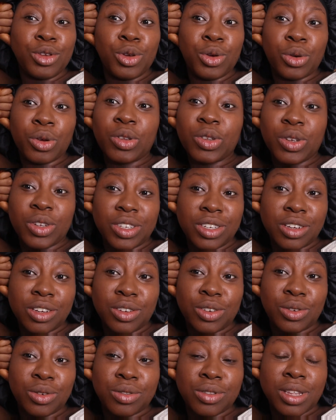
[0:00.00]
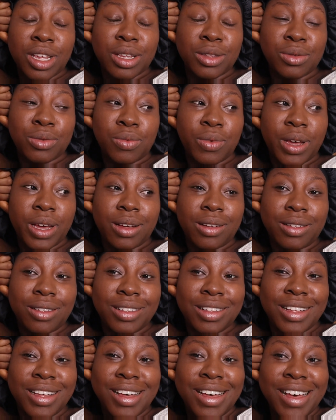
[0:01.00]
your suggestions as well.
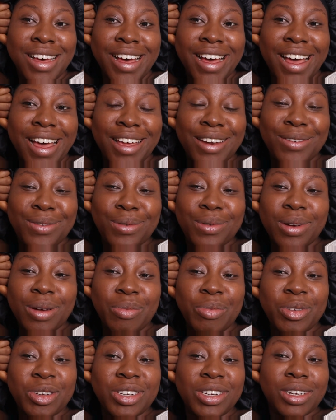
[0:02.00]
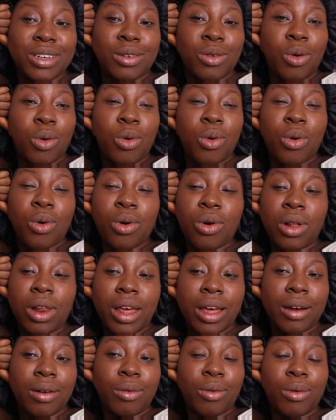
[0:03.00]
I do appreciate all
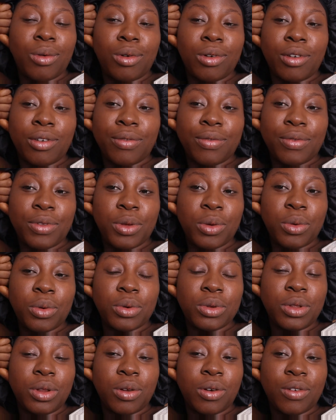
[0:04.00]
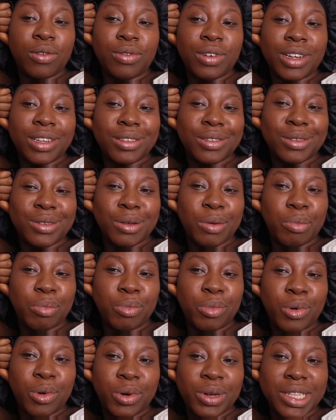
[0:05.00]
and all of your love and
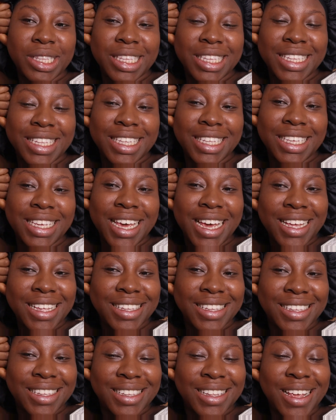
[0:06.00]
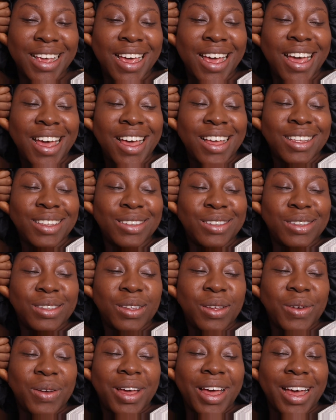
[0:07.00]
support. Yes.
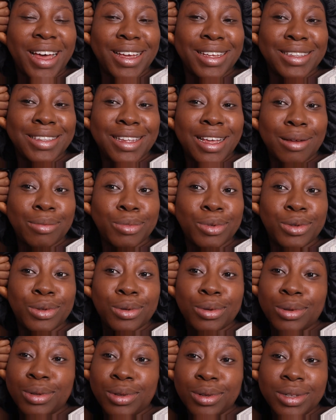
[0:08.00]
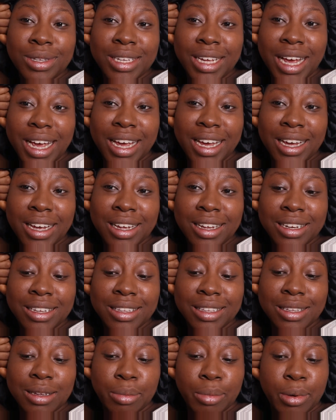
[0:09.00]
So guys, I'm so tired.
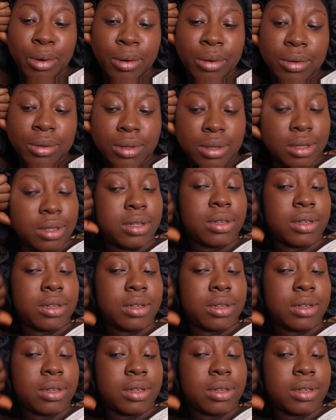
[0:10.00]
It's about